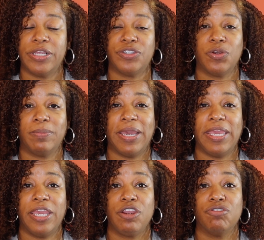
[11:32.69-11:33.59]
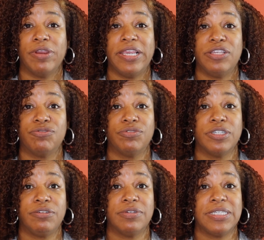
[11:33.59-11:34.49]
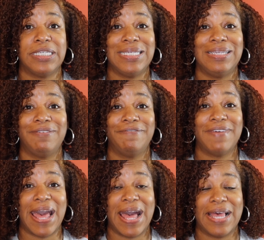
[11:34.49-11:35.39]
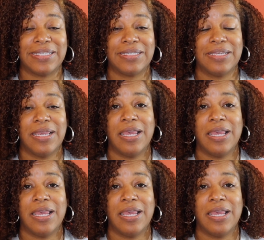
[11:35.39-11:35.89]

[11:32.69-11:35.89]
and so my hair grays really, really fast.